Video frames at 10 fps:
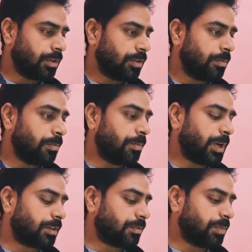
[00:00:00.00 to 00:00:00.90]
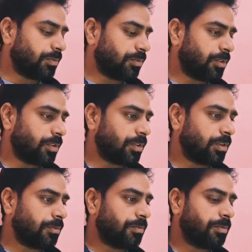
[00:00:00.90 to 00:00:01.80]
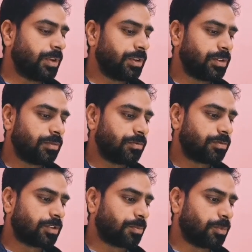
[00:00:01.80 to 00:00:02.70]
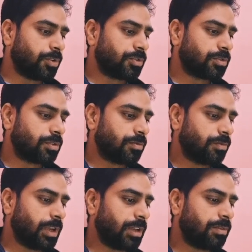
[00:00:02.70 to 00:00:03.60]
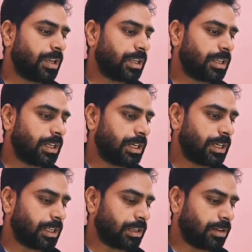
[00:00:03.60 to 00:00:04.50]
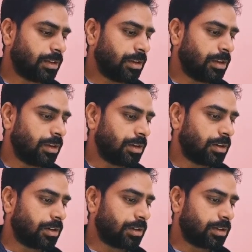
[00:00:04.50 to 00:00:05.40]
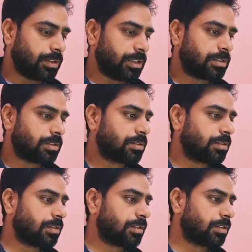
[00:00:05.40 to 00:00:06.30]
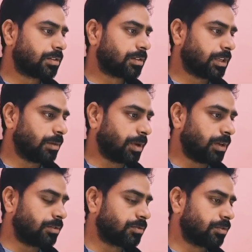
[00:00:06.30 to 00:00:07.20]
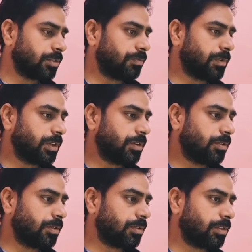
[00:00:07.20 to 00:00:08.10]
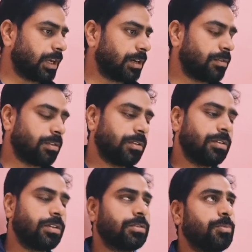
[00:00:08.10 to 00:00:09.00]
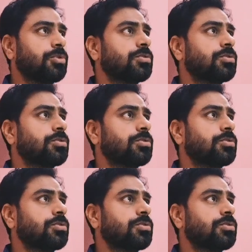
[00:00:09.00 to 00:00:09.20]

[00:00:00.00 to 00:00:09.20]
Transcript: but before we suppose where we are creating this table, so we that suppose